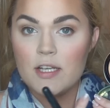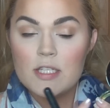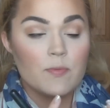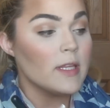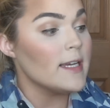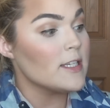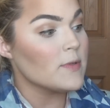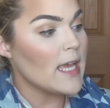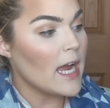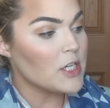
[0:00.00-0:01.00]
I just realized there
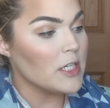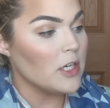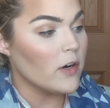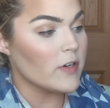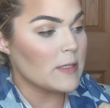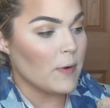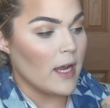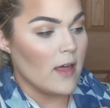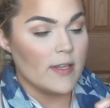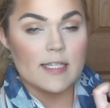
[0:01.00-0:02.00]
was actually an
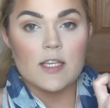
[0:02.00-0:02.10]
overspray on this,